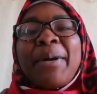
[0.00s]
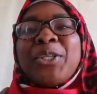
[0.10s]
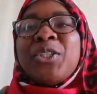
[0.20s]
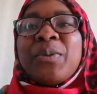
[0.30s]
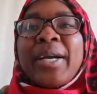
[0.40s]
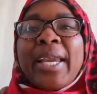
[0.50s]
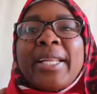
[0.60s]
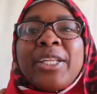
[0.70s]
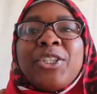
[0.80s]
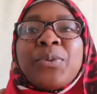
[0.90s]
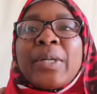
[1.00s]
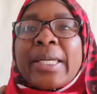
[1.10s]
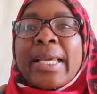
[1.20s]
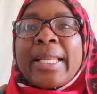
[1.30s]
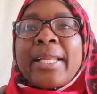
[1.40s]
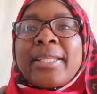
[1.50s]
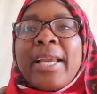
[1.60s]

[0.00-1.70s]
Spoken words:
But you work at it,